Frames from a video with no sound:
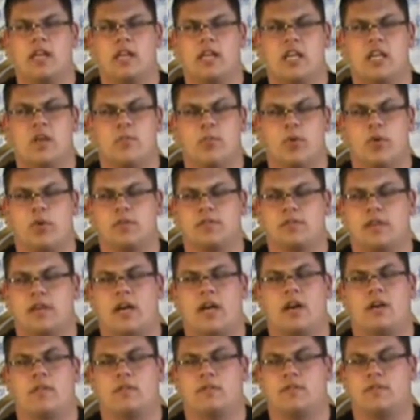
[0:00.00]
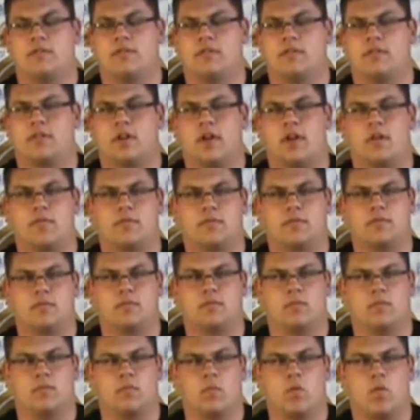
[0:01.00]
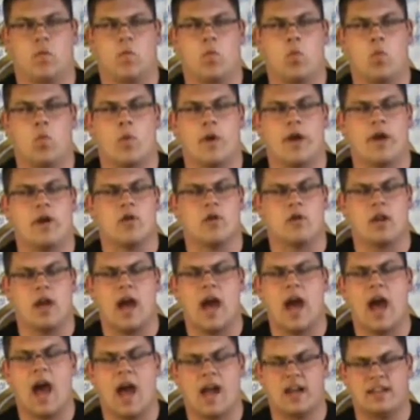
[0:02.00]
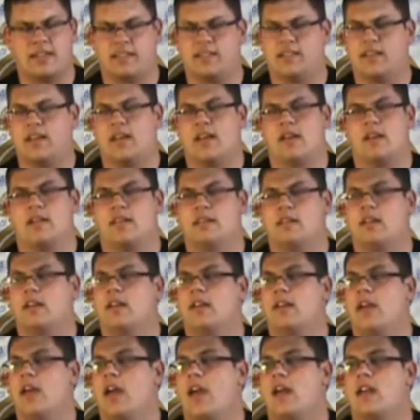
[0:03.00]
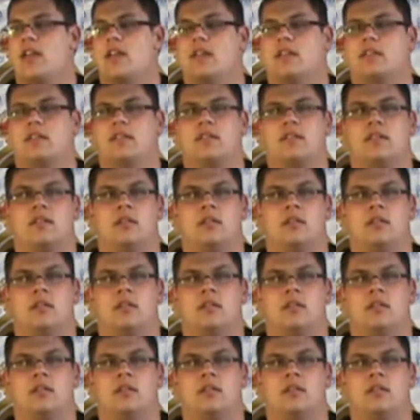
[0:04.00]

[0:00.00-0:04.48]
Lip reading: He pulls out some weird accent, and